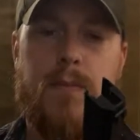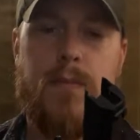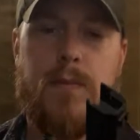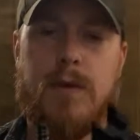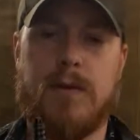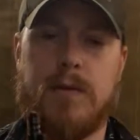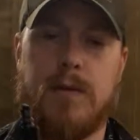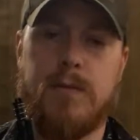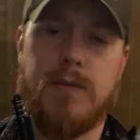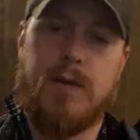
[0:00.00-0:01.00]
And that all
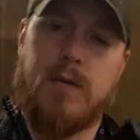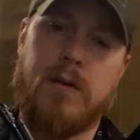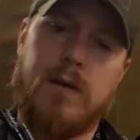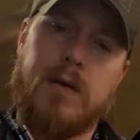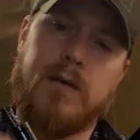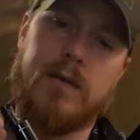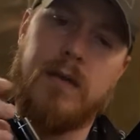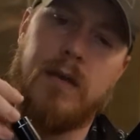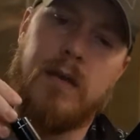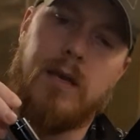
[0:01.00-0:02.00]
comes out quite
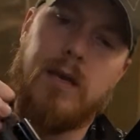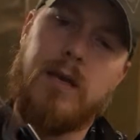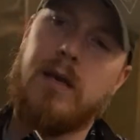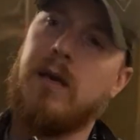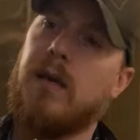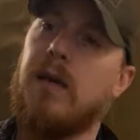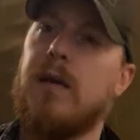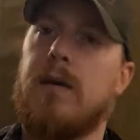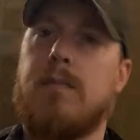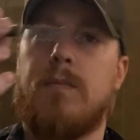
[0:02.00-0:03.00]
nicely.
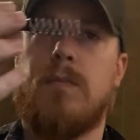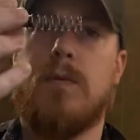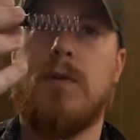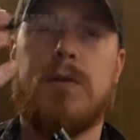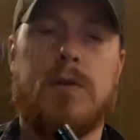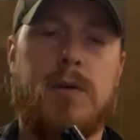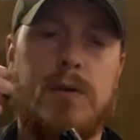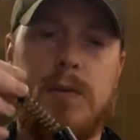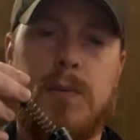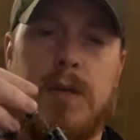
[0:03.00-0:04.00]
Quite a short
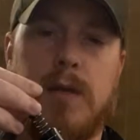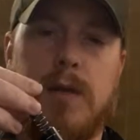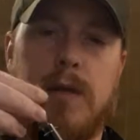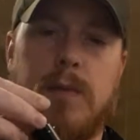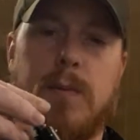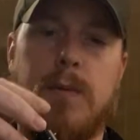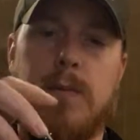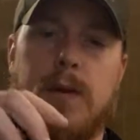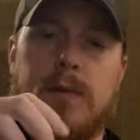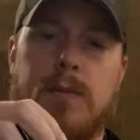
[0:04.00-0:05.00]
little spring in there. You could
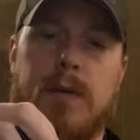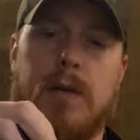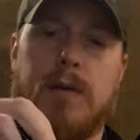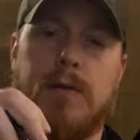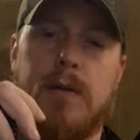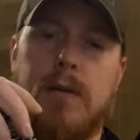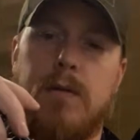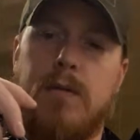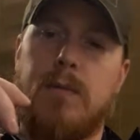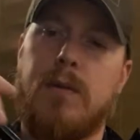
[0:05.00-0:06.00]
probably whack something harder in there
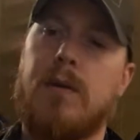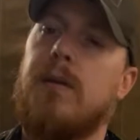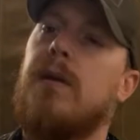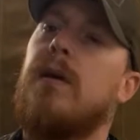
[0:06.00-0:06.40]
if you wanted.